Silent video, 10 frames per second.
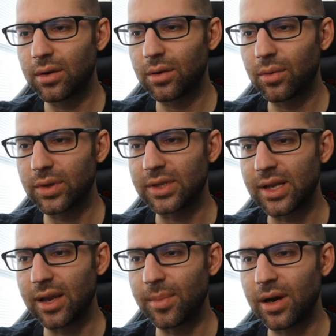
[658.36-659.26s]
what's
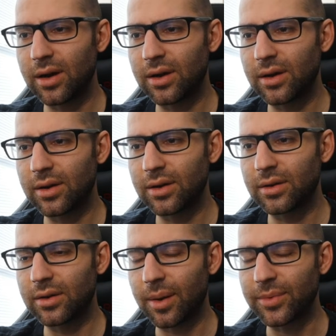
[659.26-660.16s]
his name?
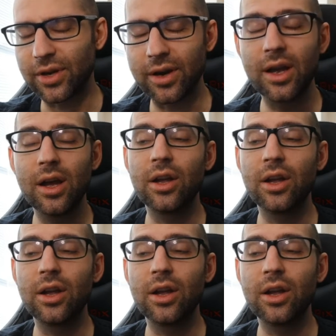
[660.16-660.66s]
I'm sorry.